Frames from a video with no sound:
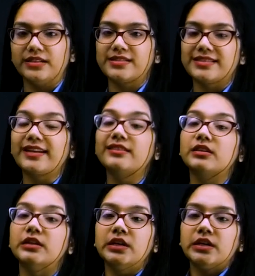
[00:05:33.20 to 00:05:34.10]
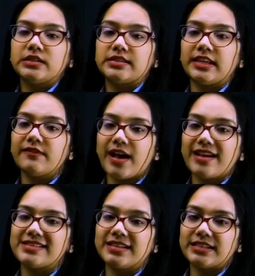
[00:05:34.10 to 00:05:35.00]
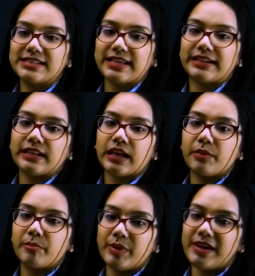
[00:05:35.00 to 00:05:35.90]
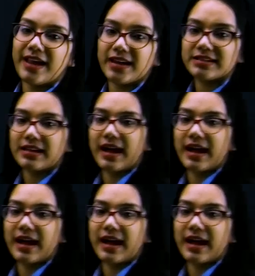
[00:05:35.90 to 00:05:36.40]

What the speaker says: intersect, CY is intersecting BX